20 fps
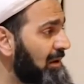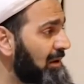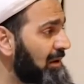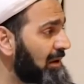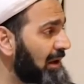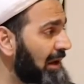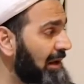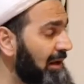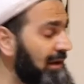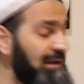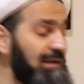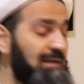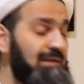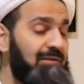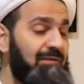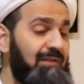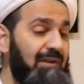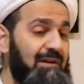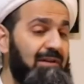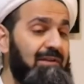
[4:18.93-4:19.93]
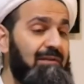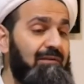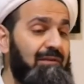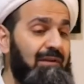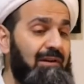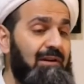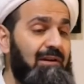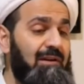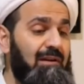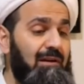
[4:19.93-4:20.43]
And it's very,
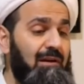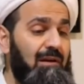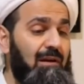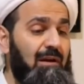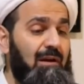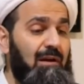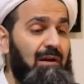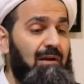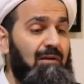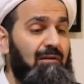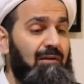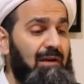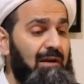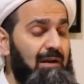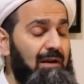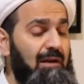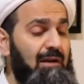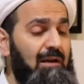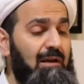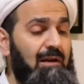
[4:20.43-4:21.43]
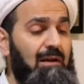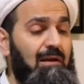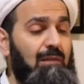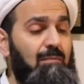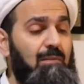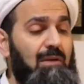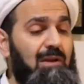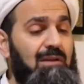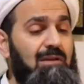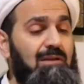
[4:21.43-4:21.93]
very,
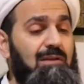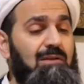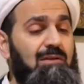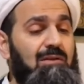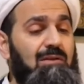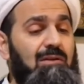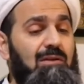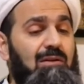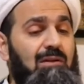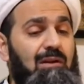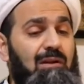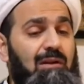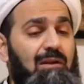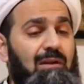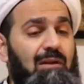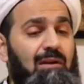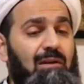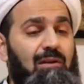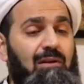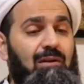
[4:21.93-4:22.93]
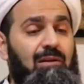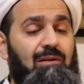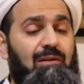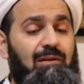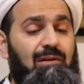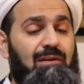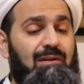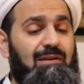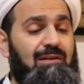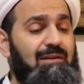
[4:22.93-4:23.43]
means
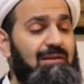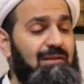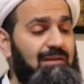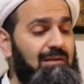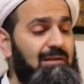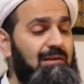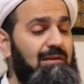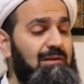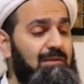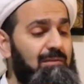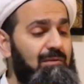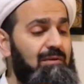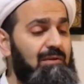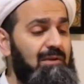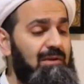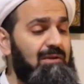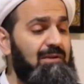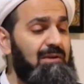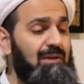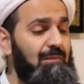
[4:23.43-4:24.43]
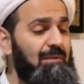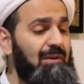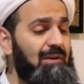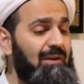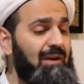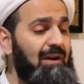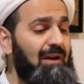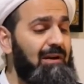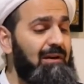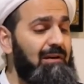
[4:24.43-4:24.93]
this
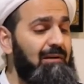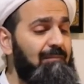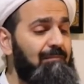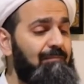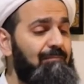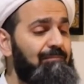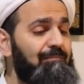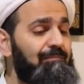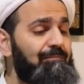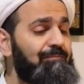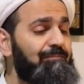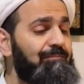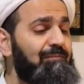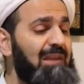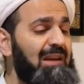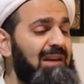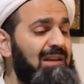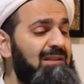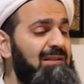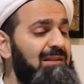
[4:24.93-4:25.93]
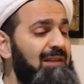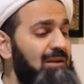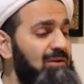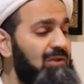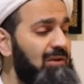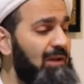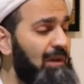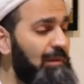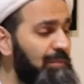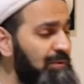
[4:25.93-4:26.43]
Ramadan is such
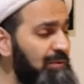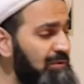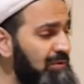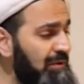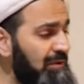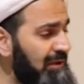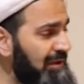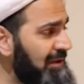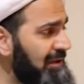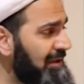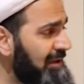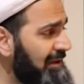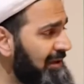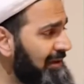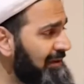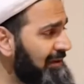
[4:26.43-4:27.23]
an opportunity